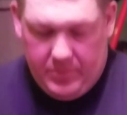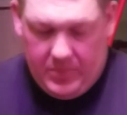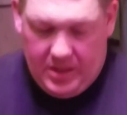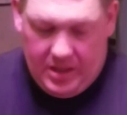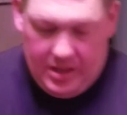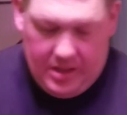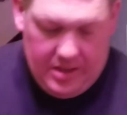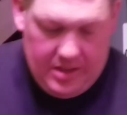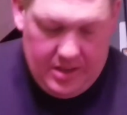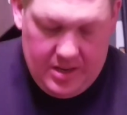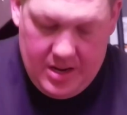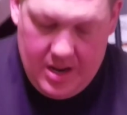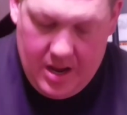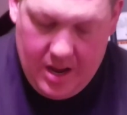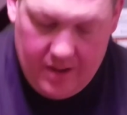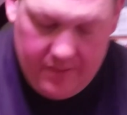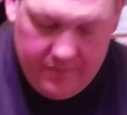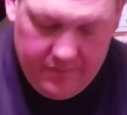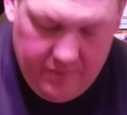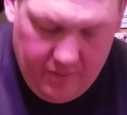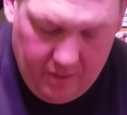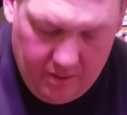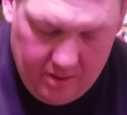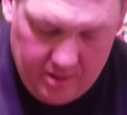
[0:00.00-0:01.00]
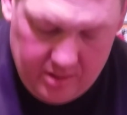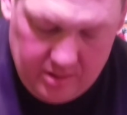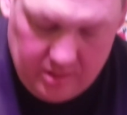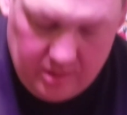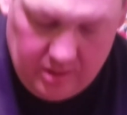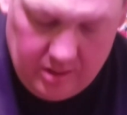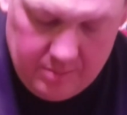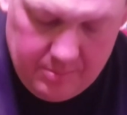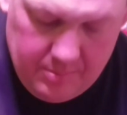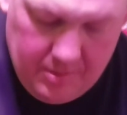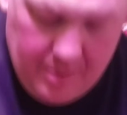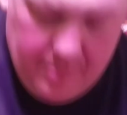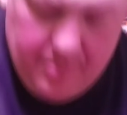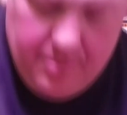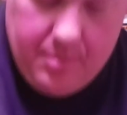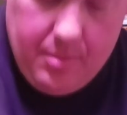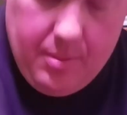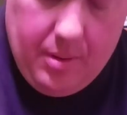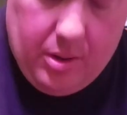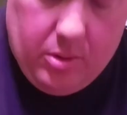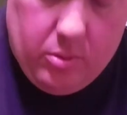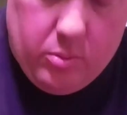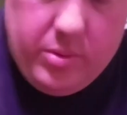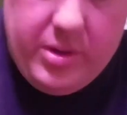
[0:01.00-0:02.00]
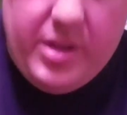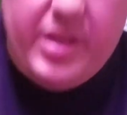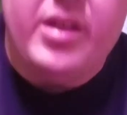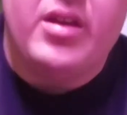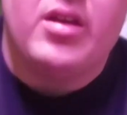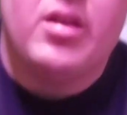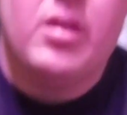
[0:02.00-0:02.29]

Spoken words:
Not very long, maybe about a week.